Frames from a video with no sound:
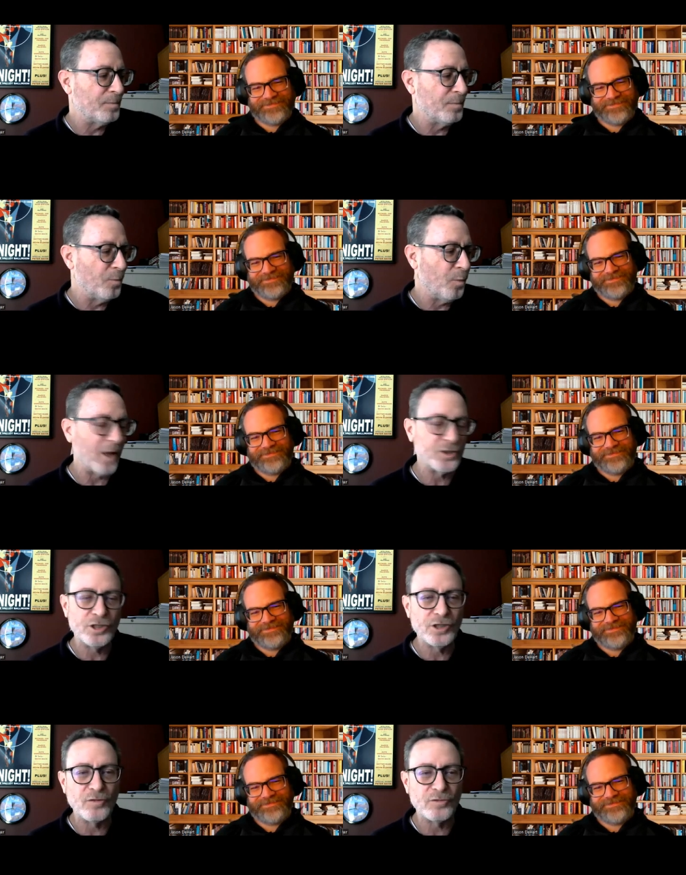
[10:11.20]
Speaker 1: watch
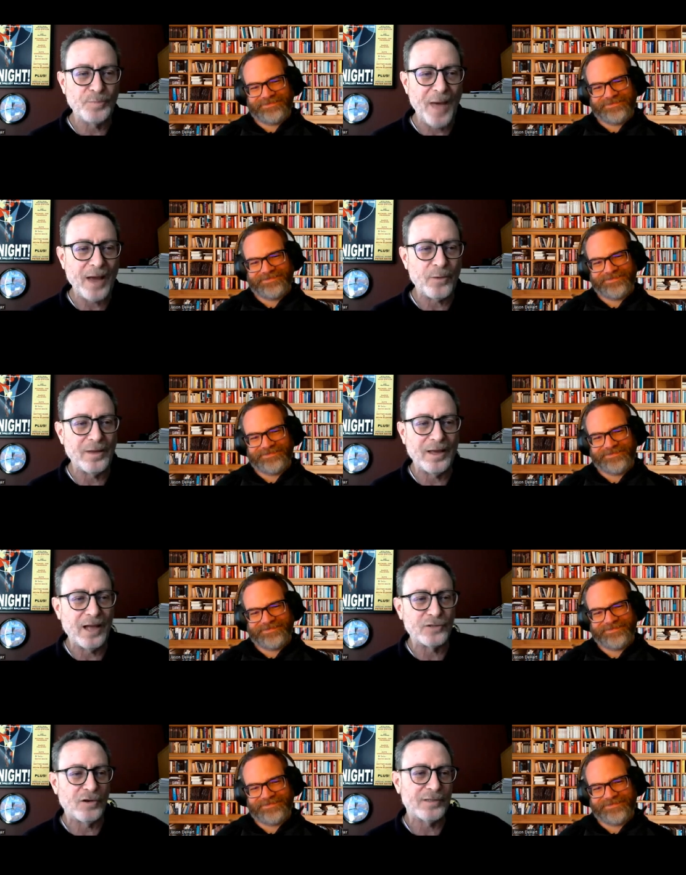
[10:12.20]
each other's back when you
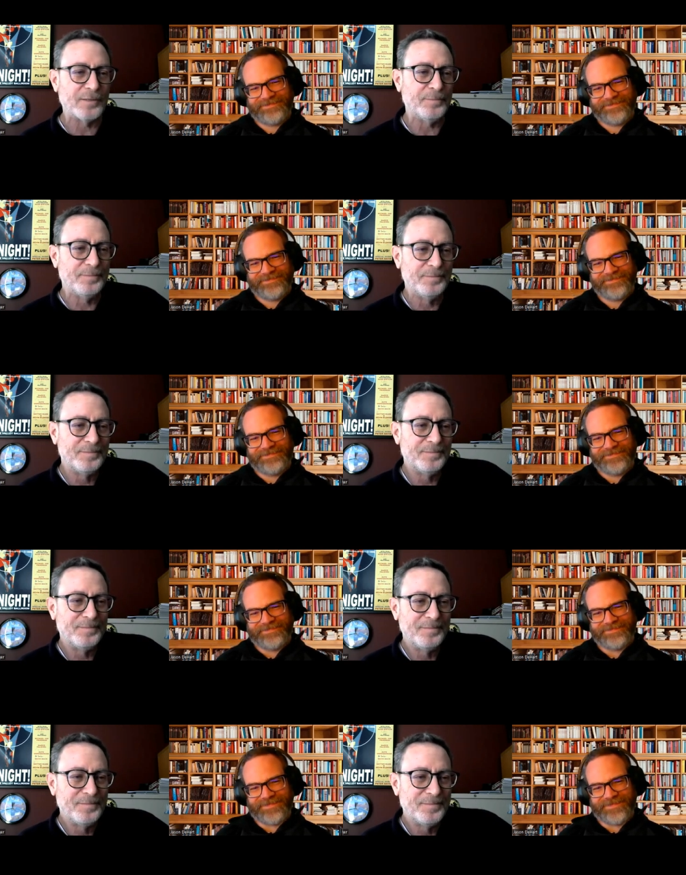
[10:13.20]
can't trust them?
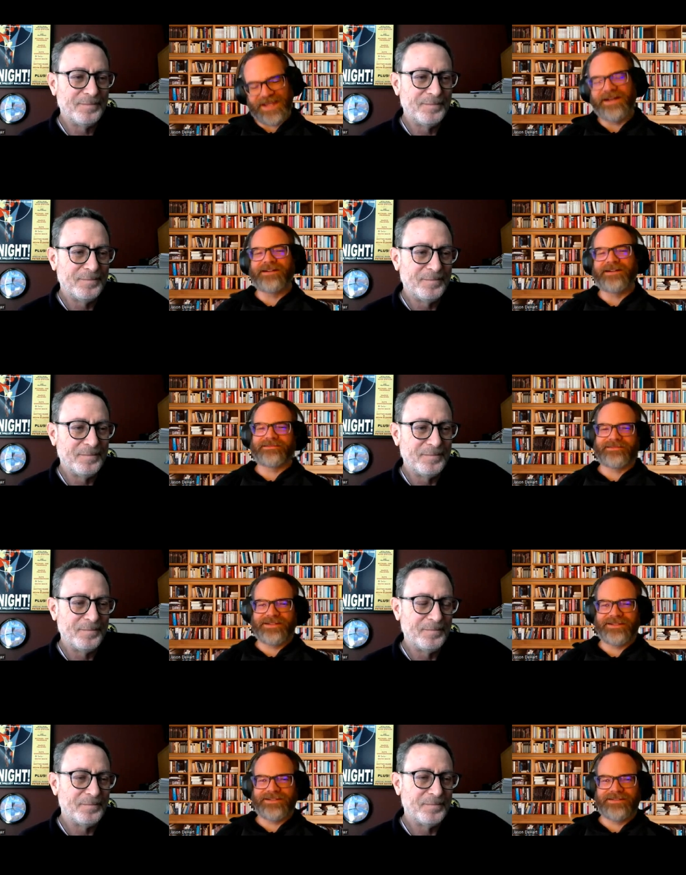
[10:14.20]
Yeah,
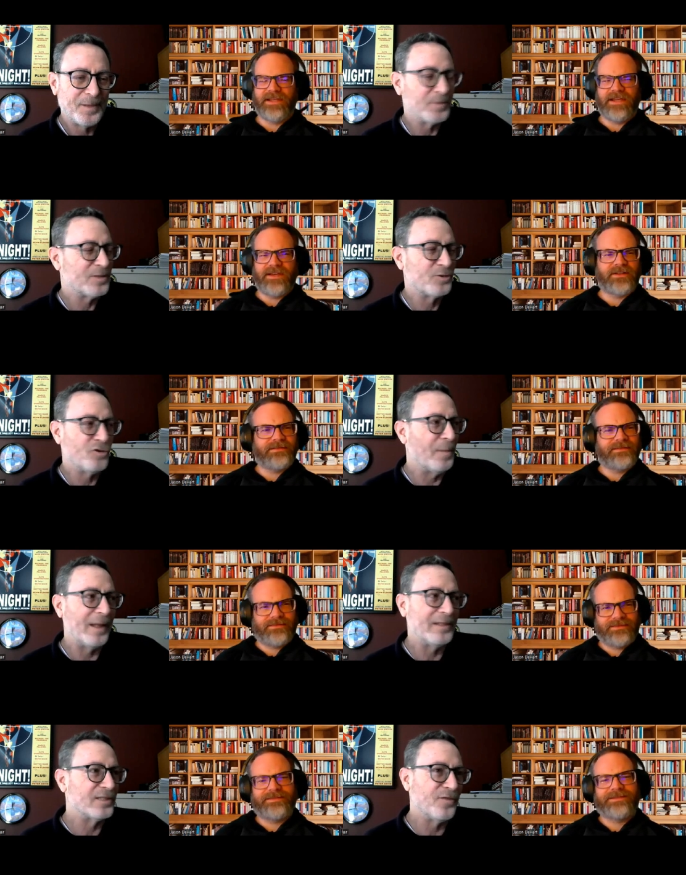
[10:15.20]
yeah, it was
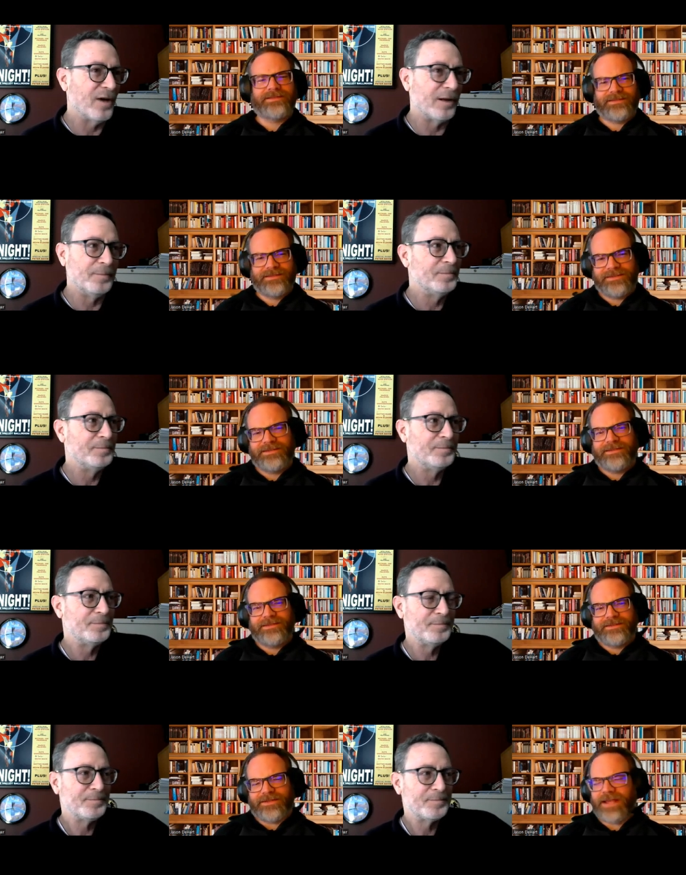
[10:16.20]
tremendous fun.
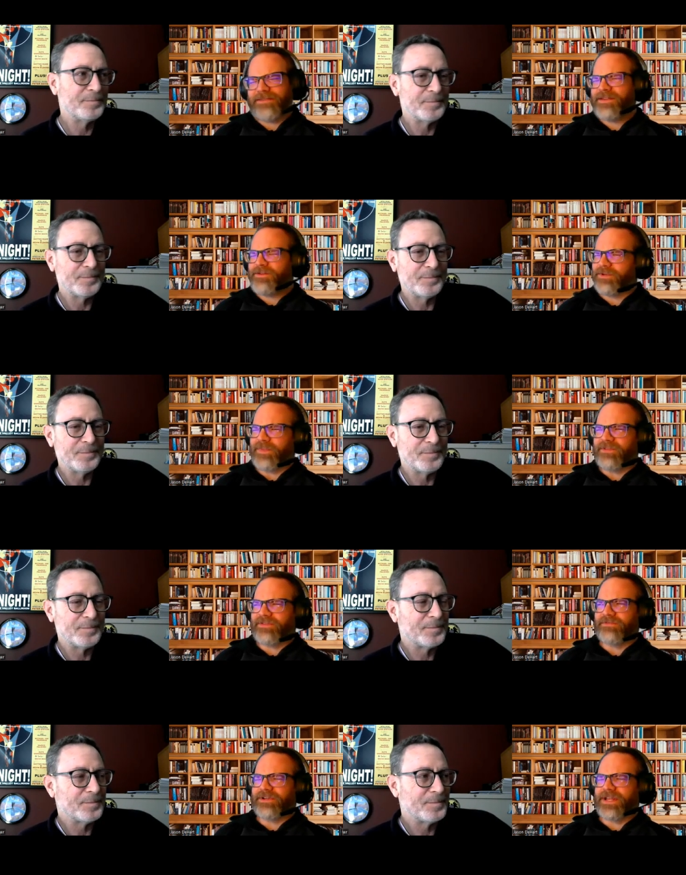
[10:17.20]
Speaker 2: And I think one of my
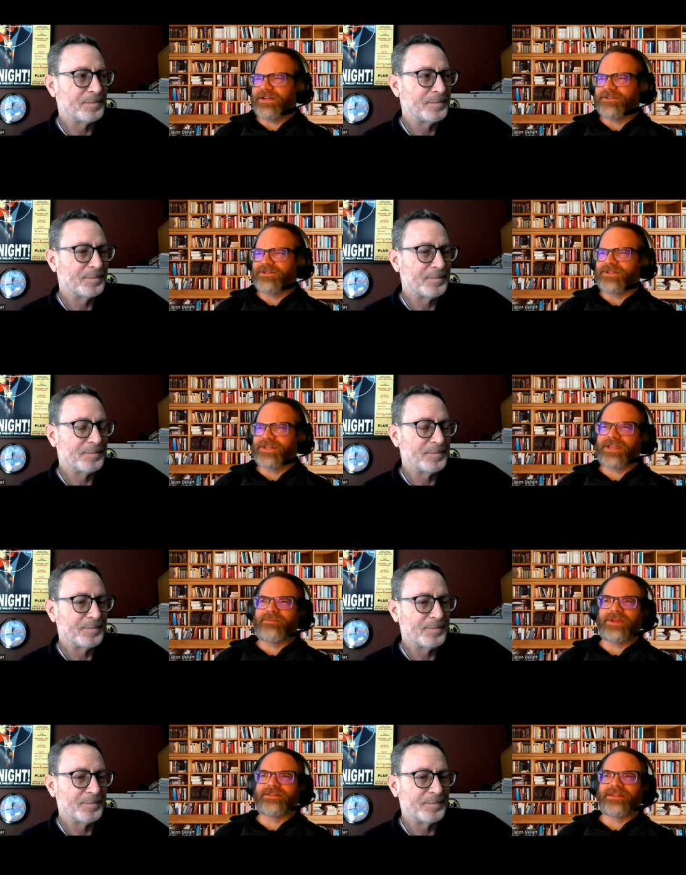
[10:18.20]
favorite characters that
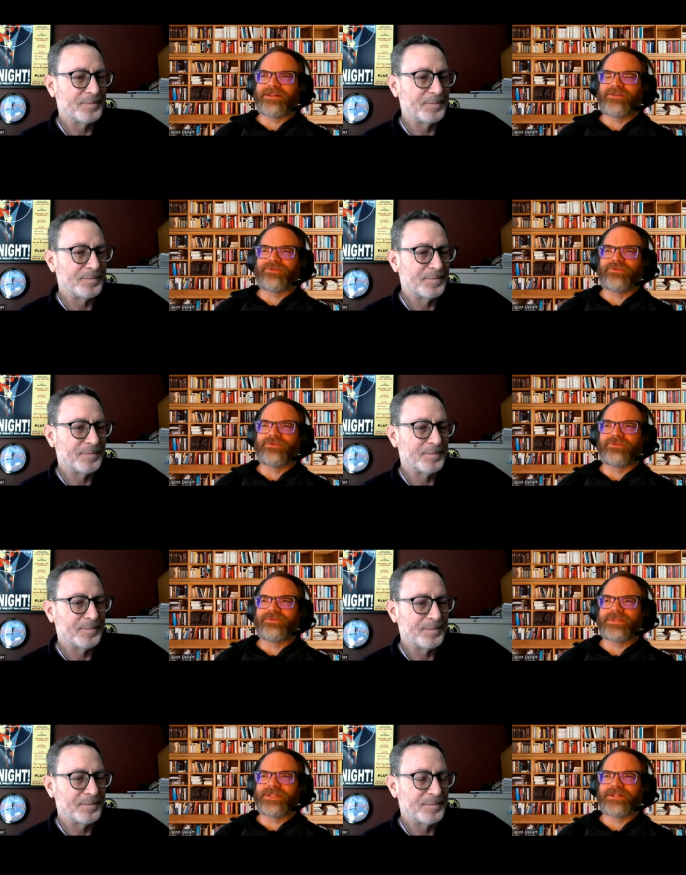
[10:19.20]
came out of that
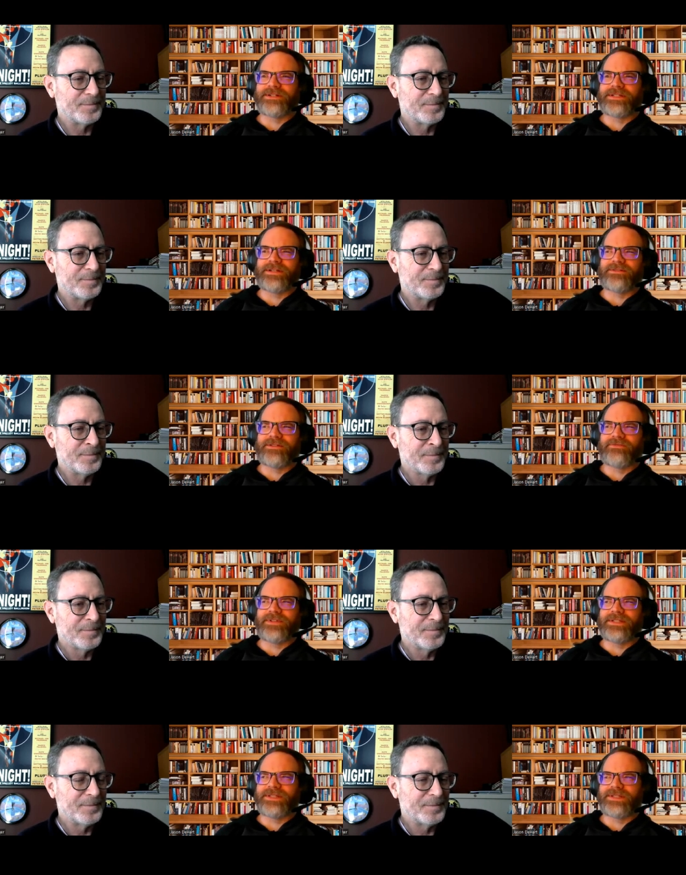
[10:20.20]
whole series, I don't know if
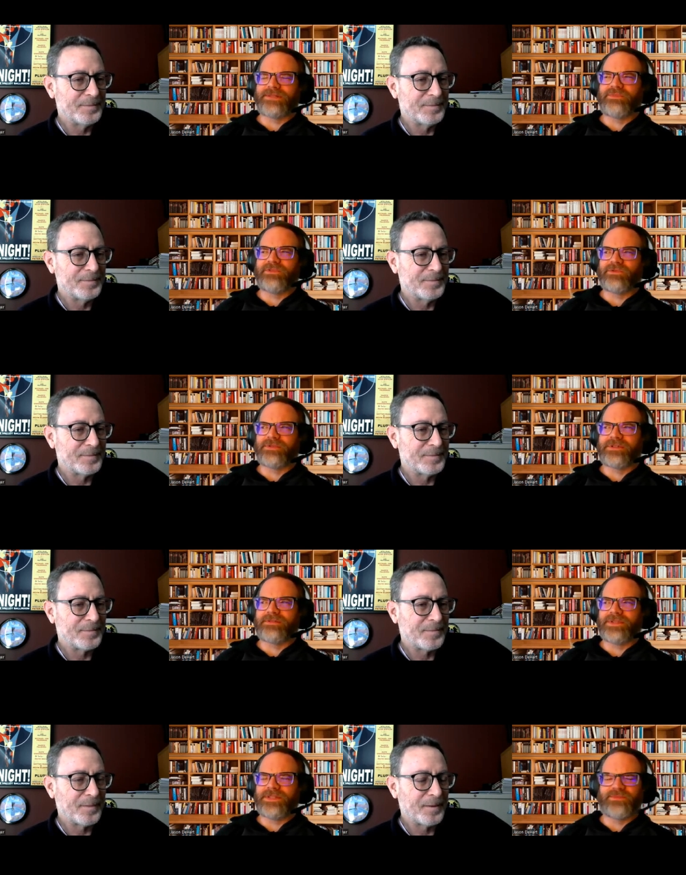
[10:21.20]
he existed before
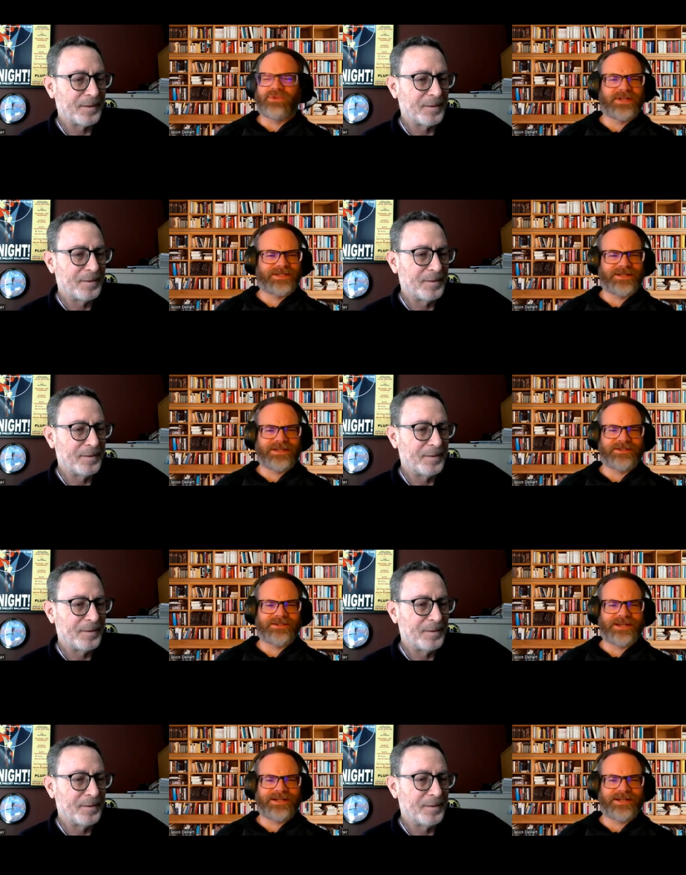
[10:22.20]
then, but the Bronze Tiger